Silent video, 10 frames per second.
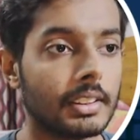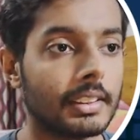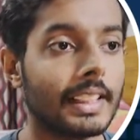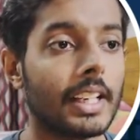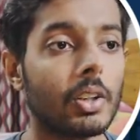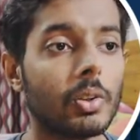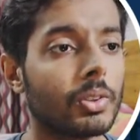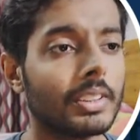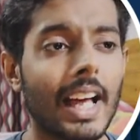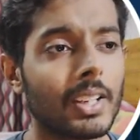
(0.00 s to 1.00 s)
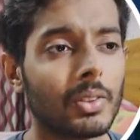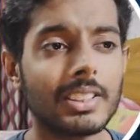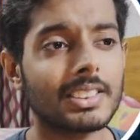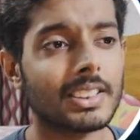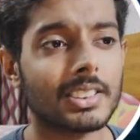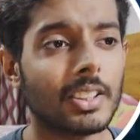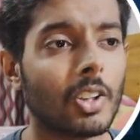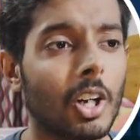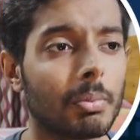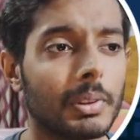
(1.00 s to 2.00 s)
Nano is just a
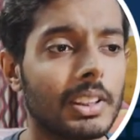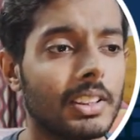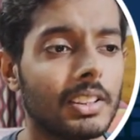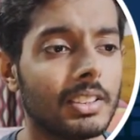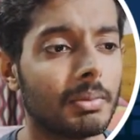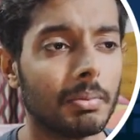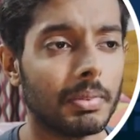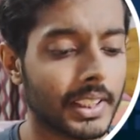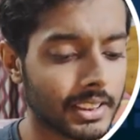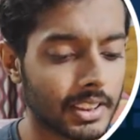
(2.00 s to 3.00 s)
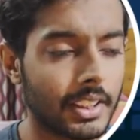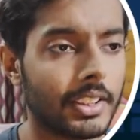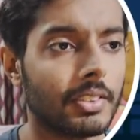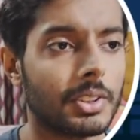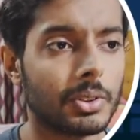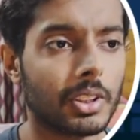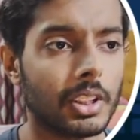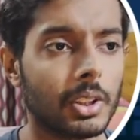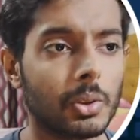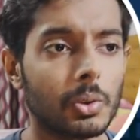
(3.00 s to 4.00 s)
normal text editor which you can
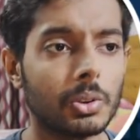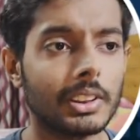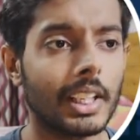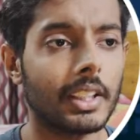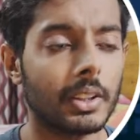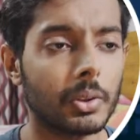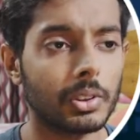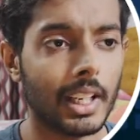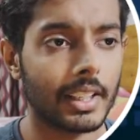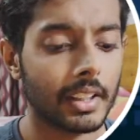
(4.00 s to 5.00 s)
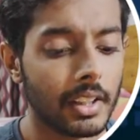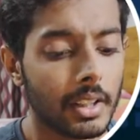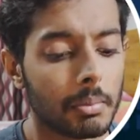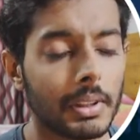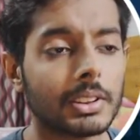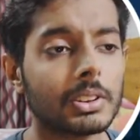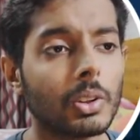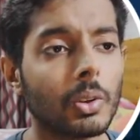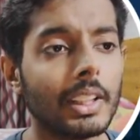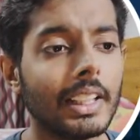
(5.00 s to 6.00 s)
use and do that. But
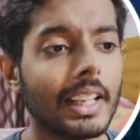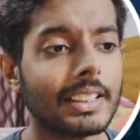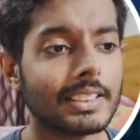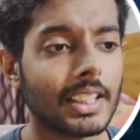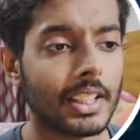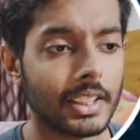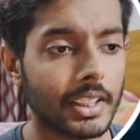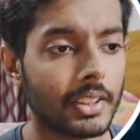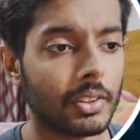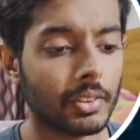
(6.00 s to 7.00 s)
slowly I started,